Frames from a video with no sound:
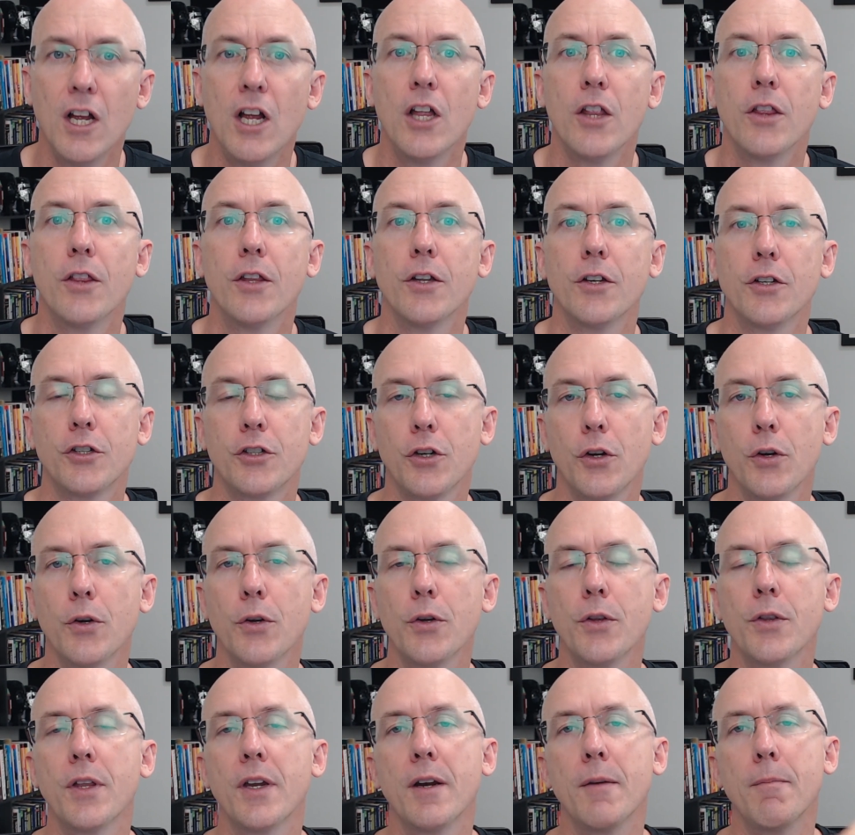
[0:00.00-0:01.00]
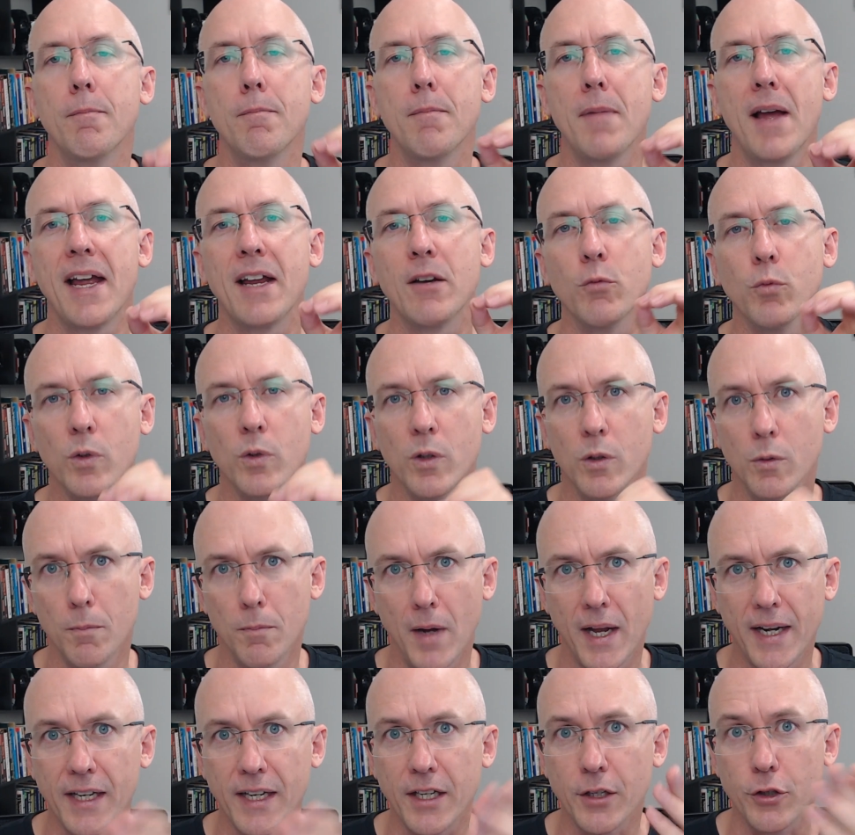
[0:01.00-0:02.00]
that showed that it made real
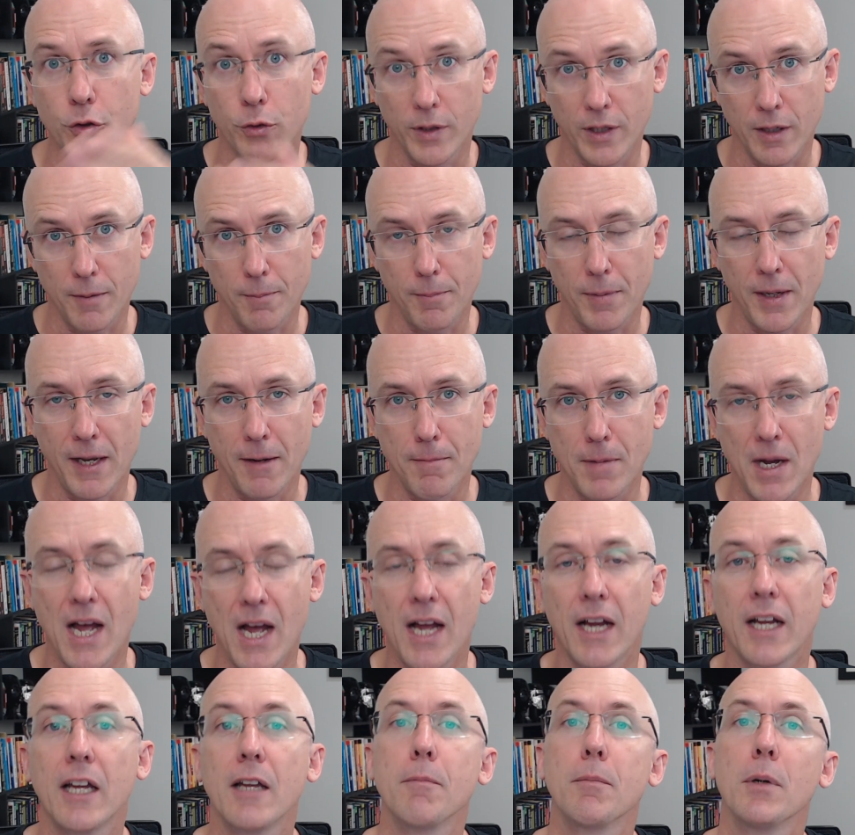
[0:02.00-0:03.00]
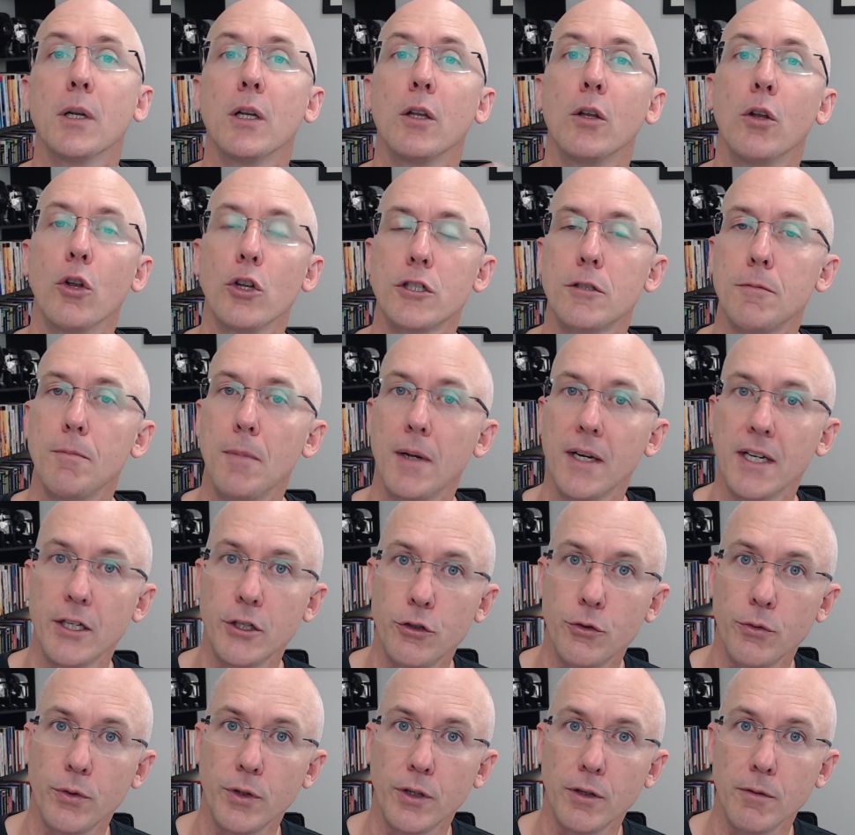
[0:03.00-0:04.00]
money during a bear market but lost money
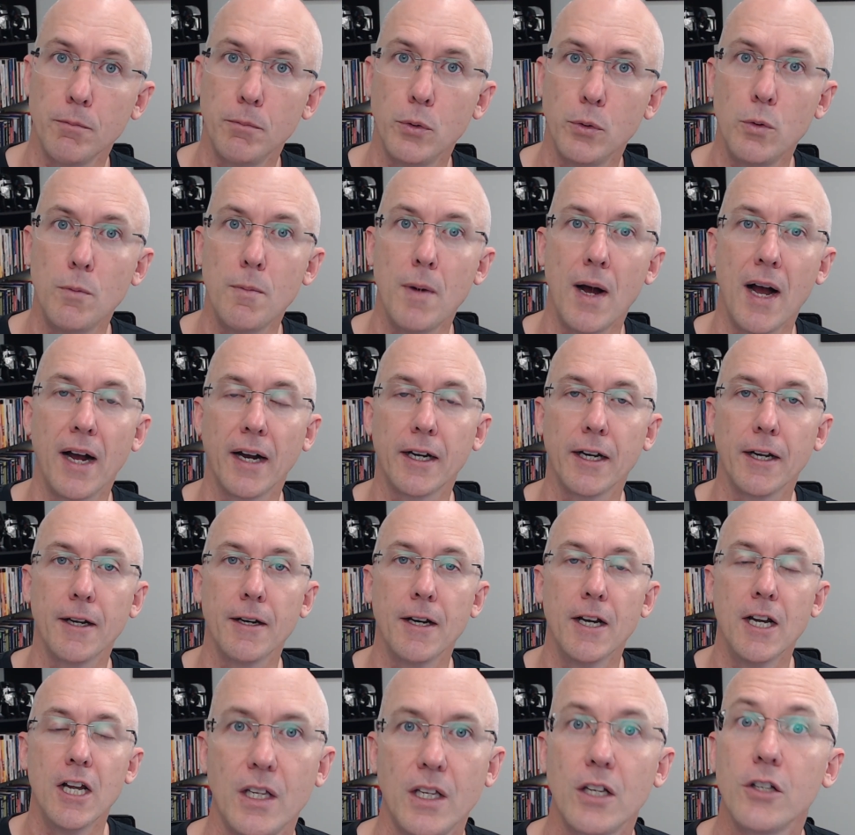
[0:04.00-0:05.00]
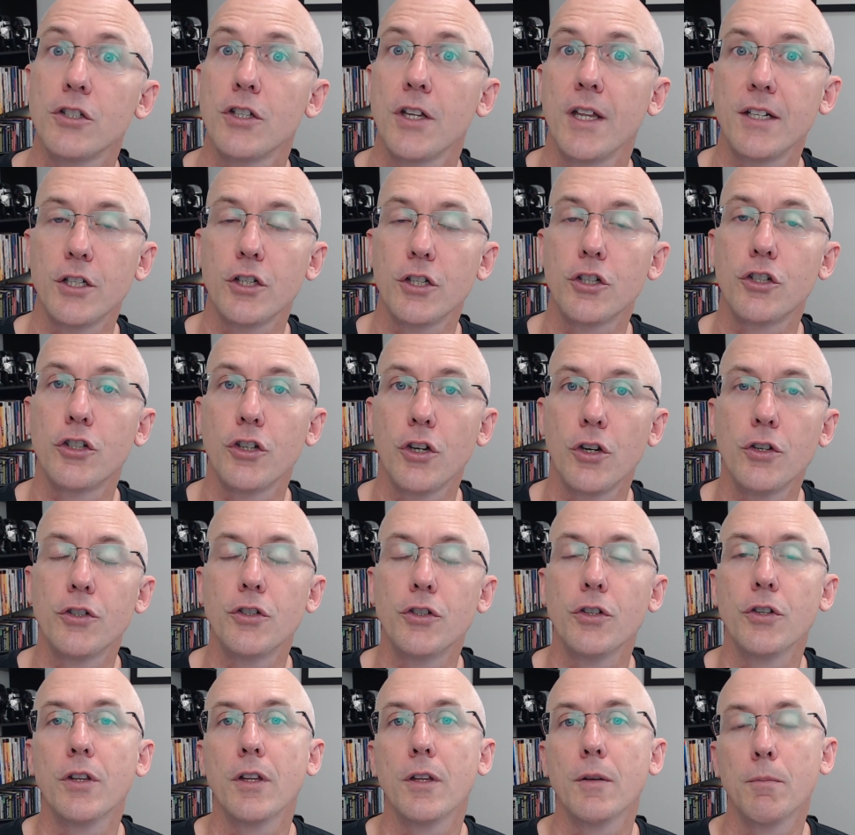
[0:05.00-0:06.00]
during a bull market. So that just shows you
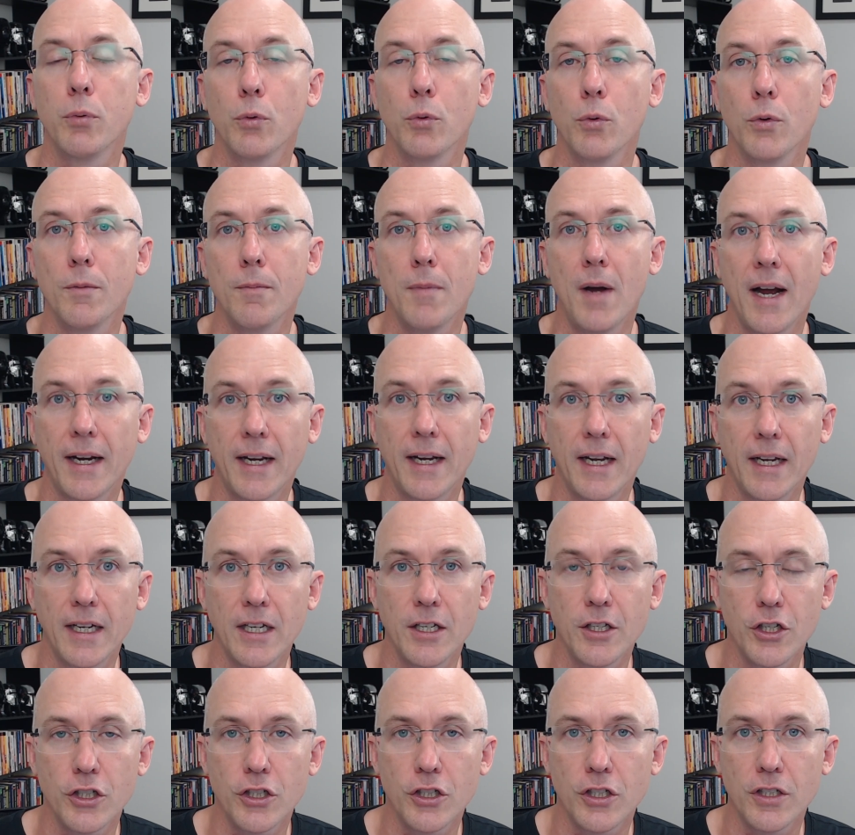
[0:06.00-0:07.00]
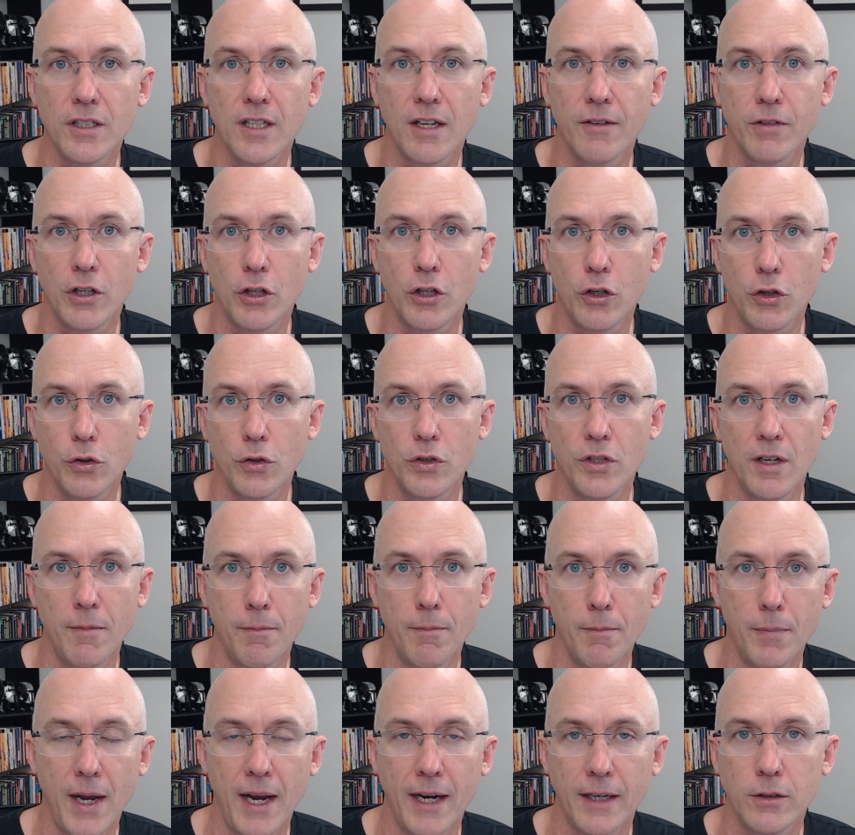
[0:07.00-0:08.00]
that broad market conditions have a huge
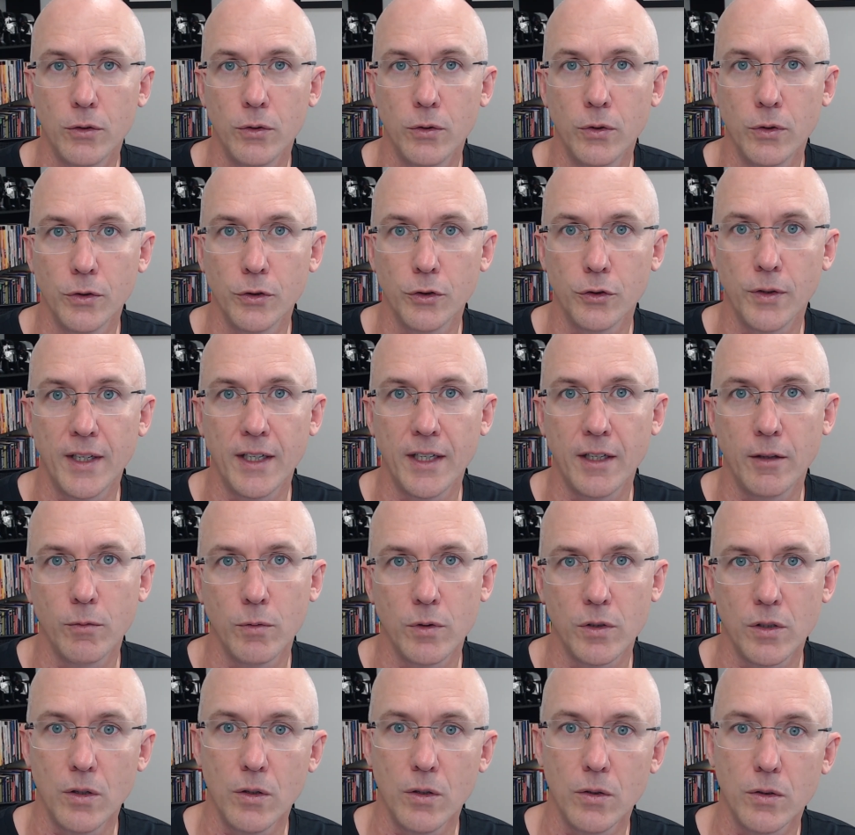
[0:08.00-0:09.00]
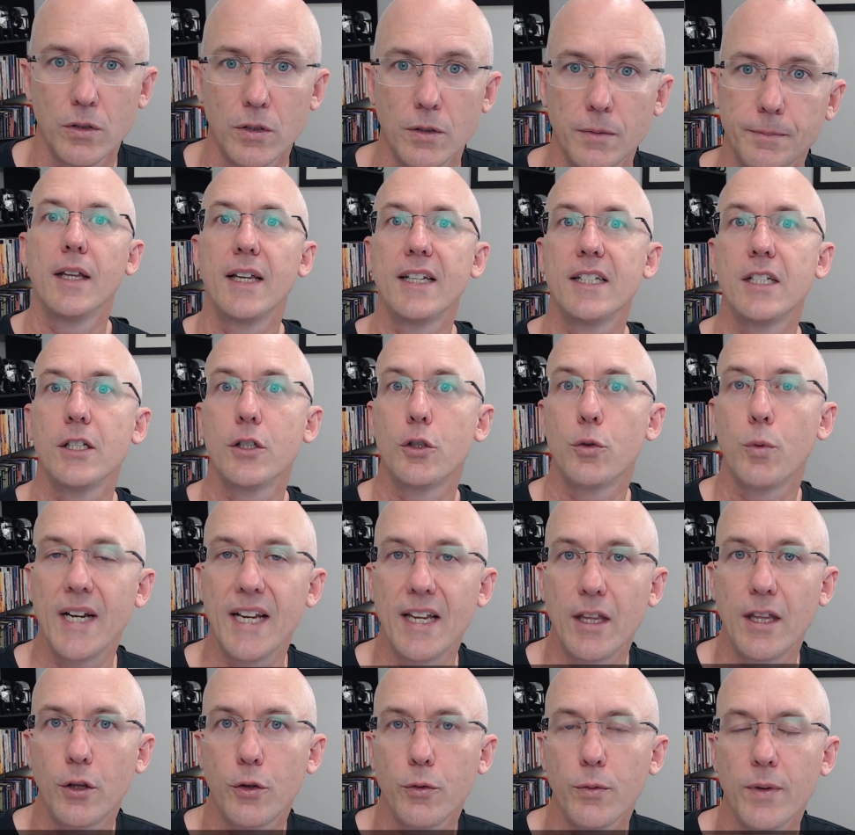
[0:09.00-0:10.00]
impact on trading results. Lesson
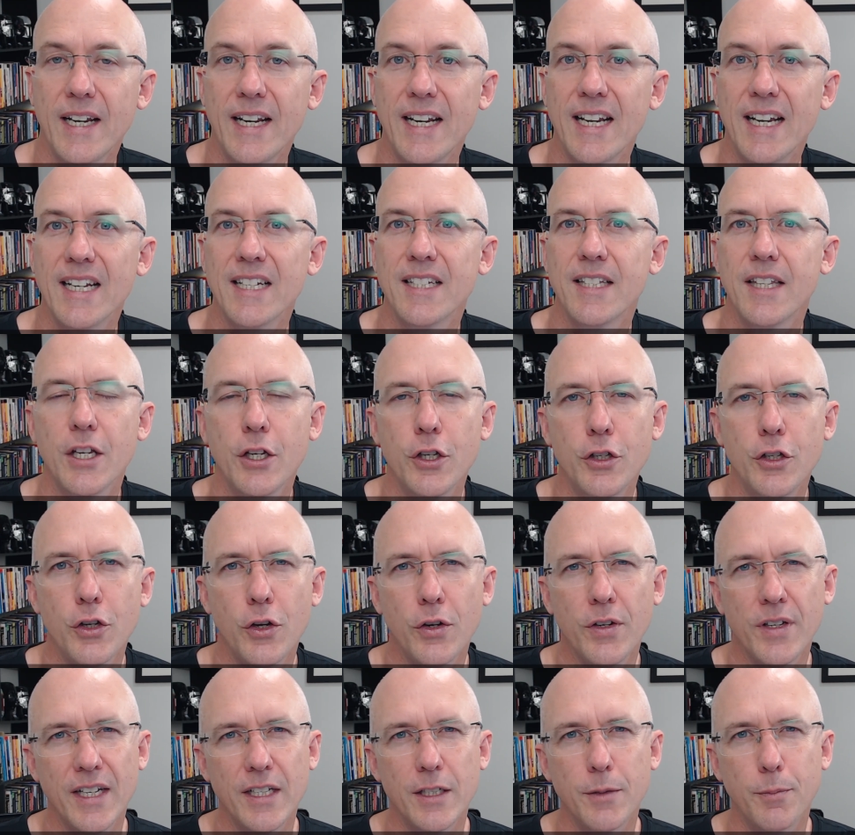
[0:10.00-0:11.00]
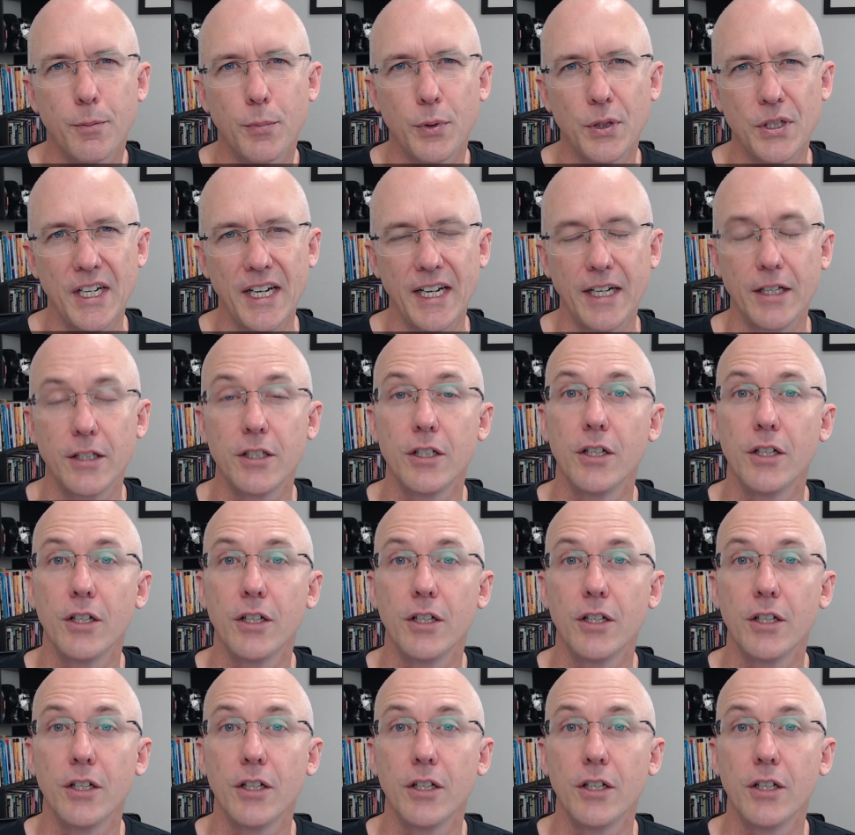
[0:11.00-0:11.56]
23 is that you don't need to predict.